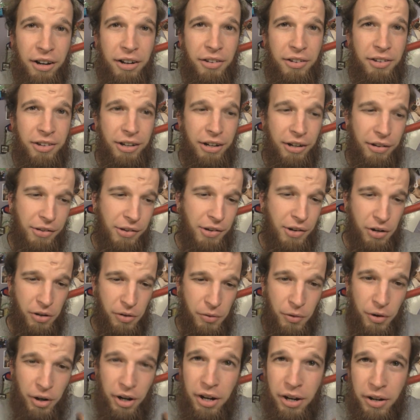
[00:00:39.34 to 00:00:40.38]
us and it sucks
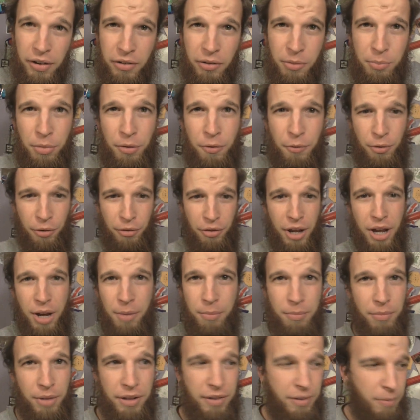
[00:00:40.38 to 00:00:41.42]
for us, but for
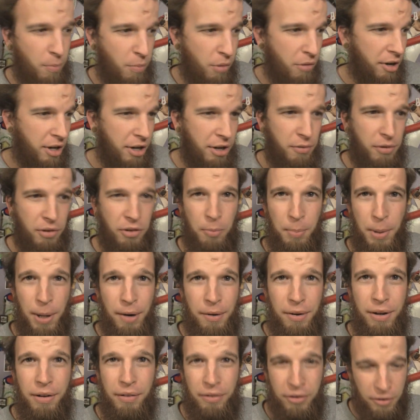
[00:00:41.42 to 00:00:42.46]
them, it's a brand new
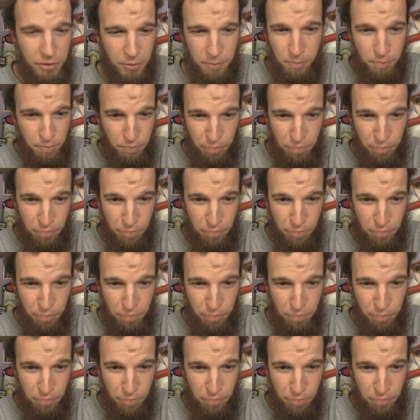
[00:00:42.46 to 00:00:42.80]
experience. It's